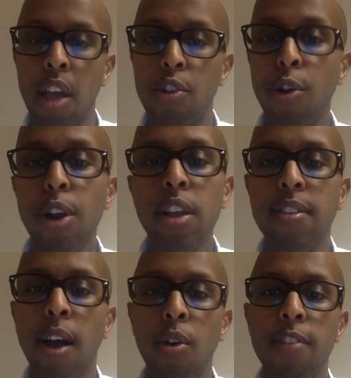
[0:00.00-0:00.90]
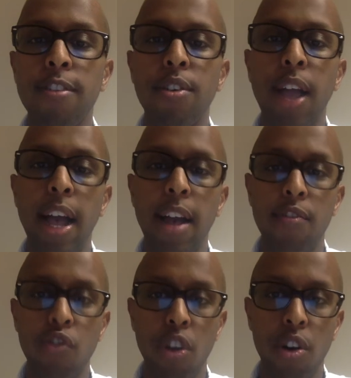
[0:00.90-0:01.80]
Critics, however,
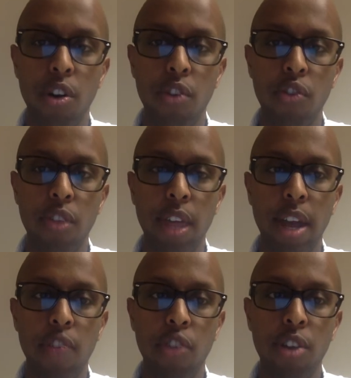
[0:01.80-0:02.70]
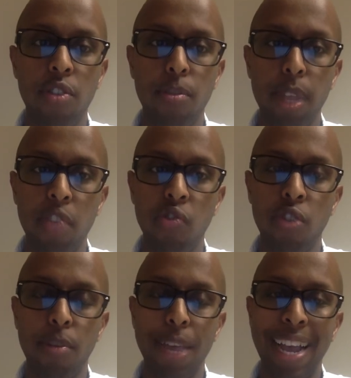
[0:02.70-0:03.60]
have charged that gender
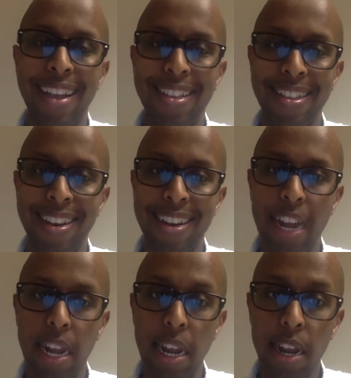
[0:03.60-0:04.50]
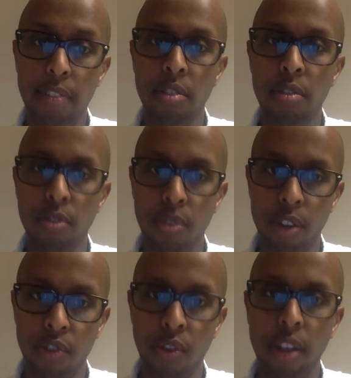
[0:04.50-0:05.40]
mainstreaming has done little to
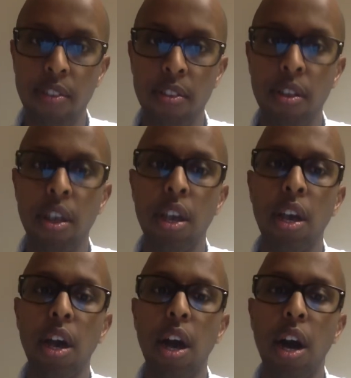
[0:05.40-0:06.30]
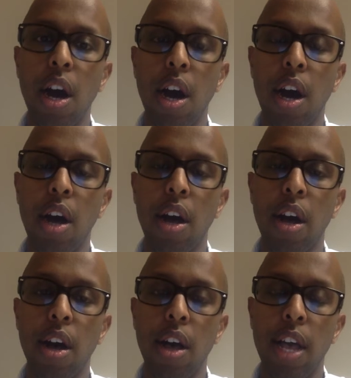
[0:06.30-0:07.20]
address
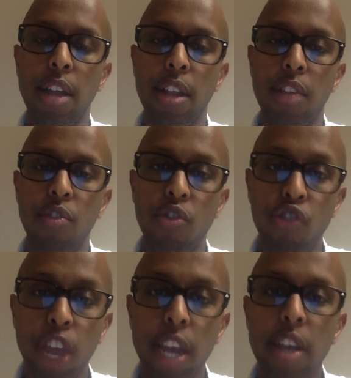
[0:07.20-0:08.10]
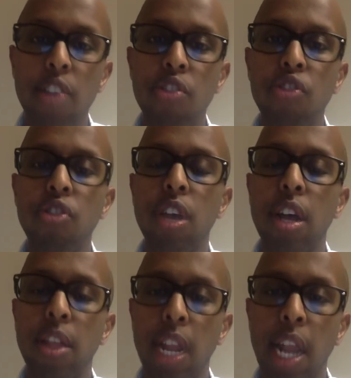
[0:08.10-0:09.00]
and to change
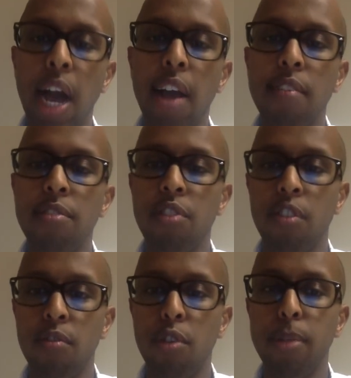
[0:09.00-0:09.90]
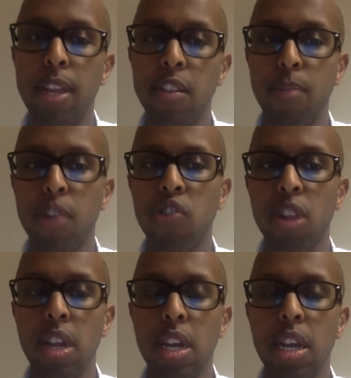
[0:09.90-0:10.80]
the lives of women,
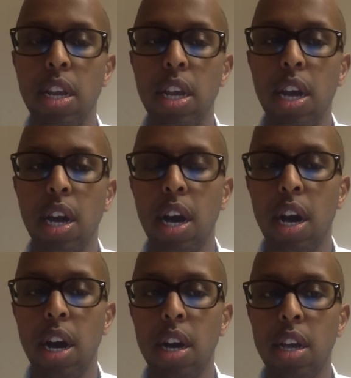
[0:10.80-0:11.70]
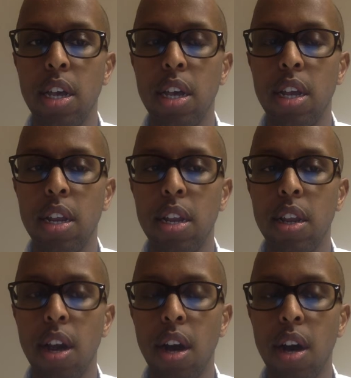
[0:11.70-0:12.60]
especially
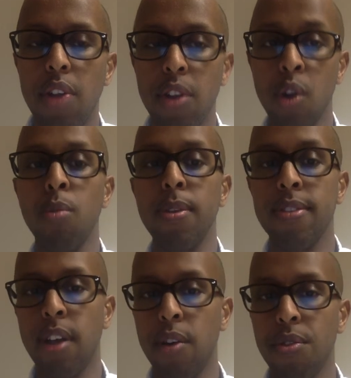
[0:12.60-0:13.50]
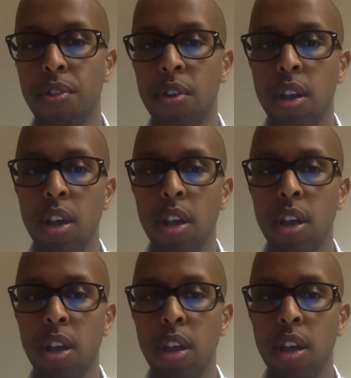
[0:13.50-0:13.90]
in the global South.